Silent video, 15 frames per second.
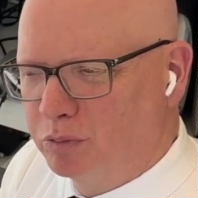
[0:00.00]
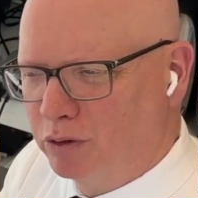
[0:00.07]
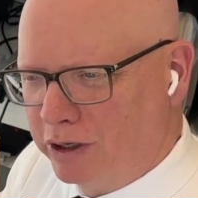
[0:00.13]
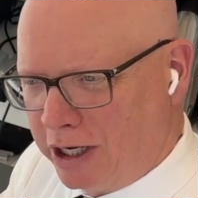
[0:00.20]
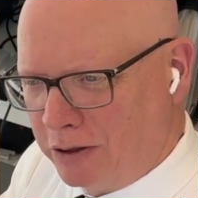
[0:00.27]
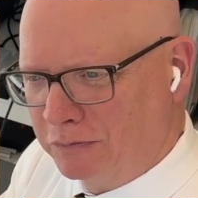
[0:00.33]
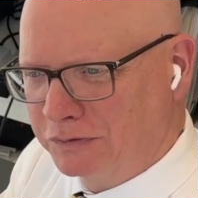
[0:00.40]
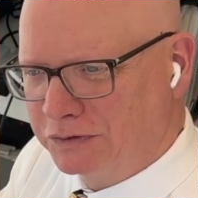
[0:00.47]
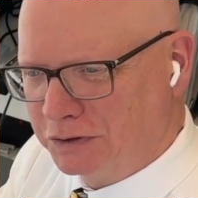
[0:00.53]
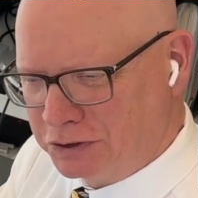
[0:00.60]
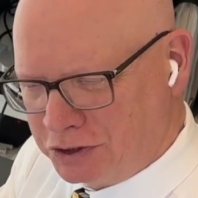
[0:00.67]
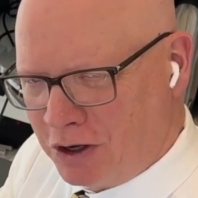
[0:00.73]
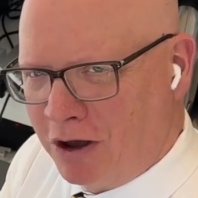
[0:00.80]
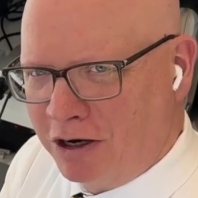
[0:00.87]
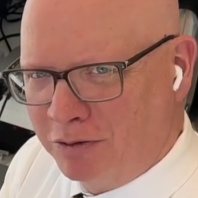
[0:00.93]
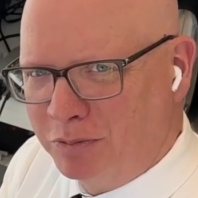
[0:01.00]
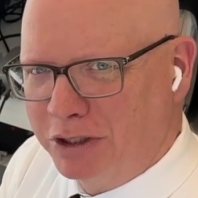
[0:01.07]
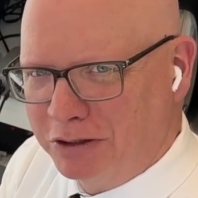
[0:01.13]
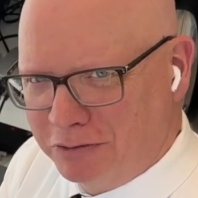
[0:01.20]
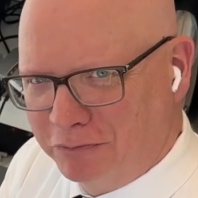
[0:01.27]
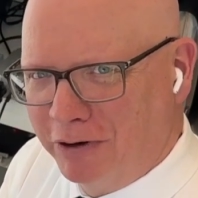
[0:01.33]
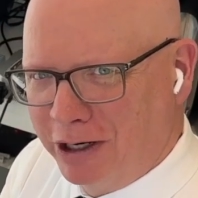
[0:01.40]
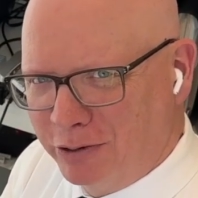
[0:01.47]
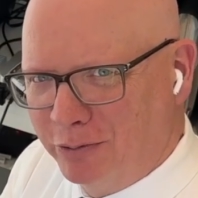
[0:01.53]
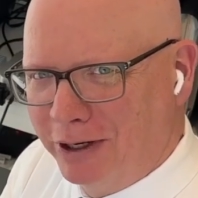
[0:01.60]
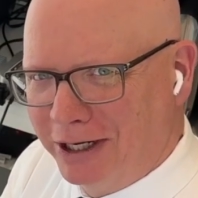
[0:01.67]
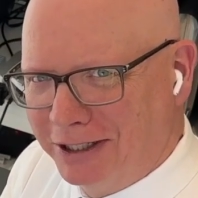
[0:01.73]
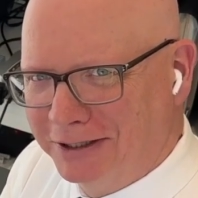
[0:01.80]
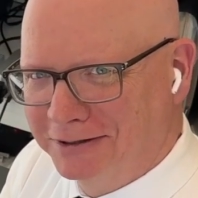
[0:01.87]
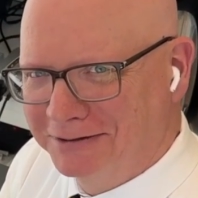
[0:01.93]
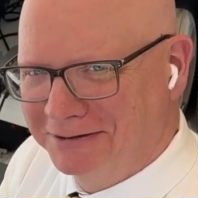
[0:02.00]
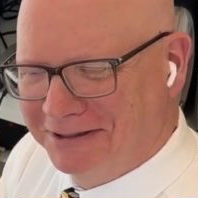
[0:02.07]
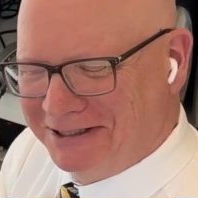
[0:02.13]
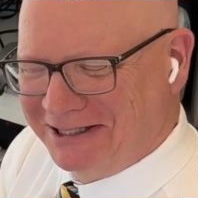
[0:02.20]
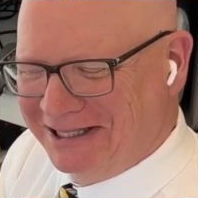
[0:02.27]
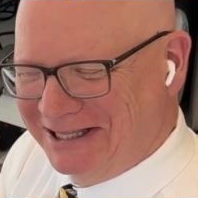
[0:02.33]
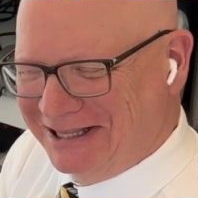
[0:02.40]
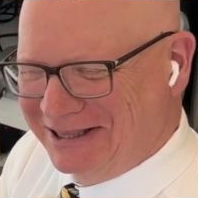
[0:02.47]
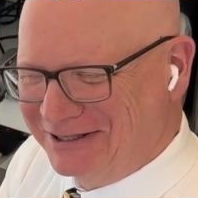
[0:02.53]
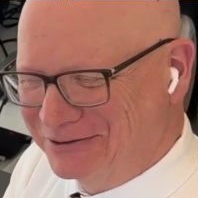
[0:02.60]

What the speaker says: pronounce Otonabee the right way. There